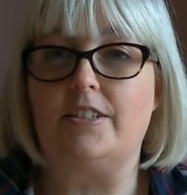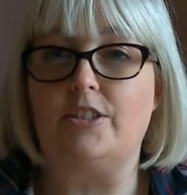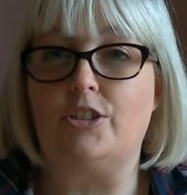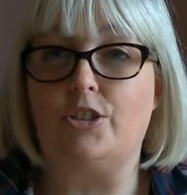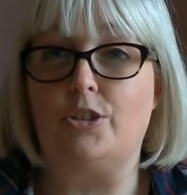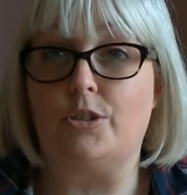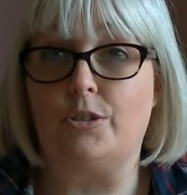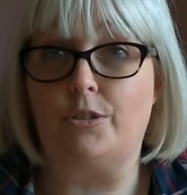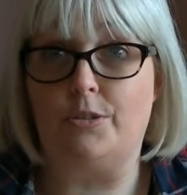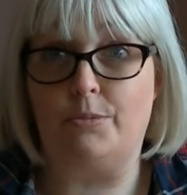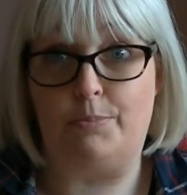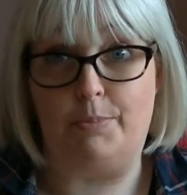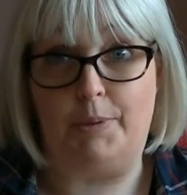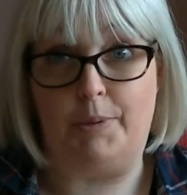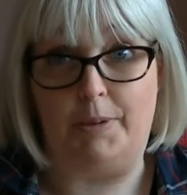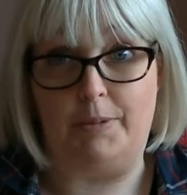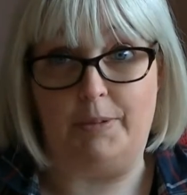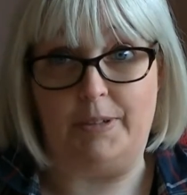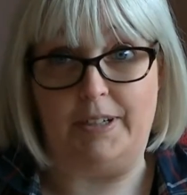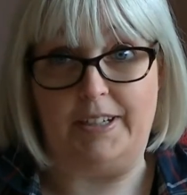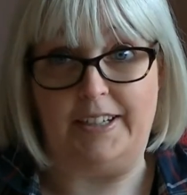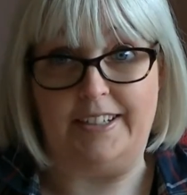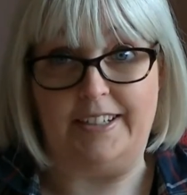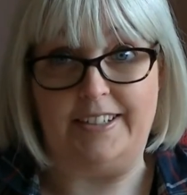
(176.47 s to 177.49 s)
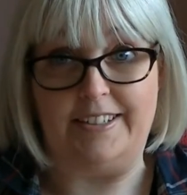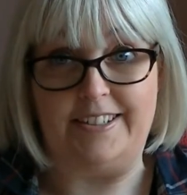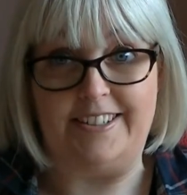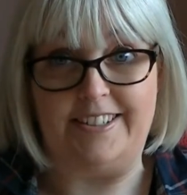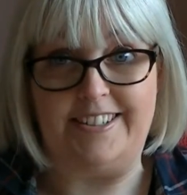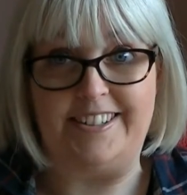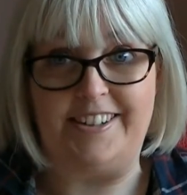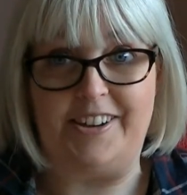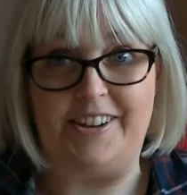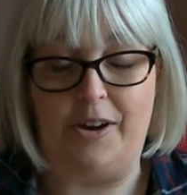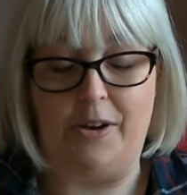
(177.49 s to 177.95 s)
should be
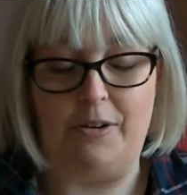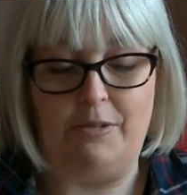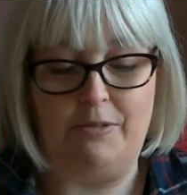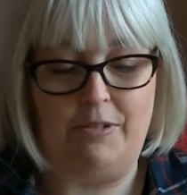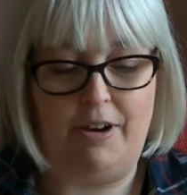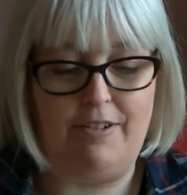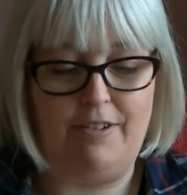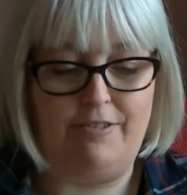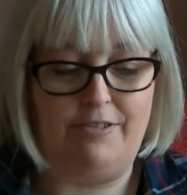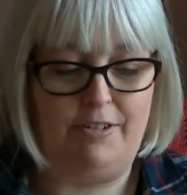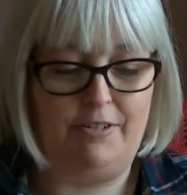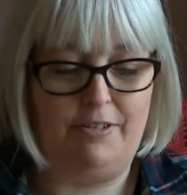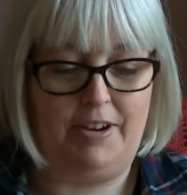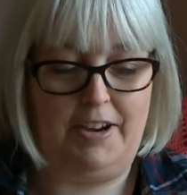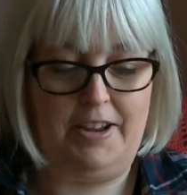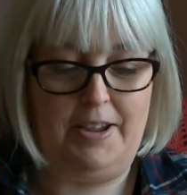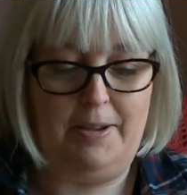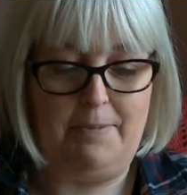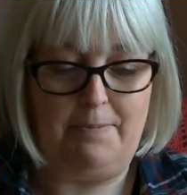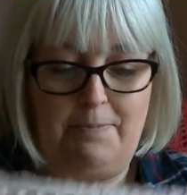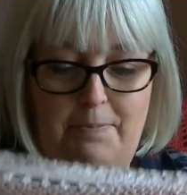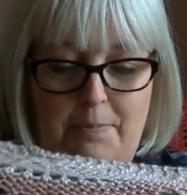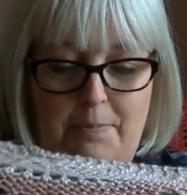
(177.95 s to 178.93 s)
released on Ravelry.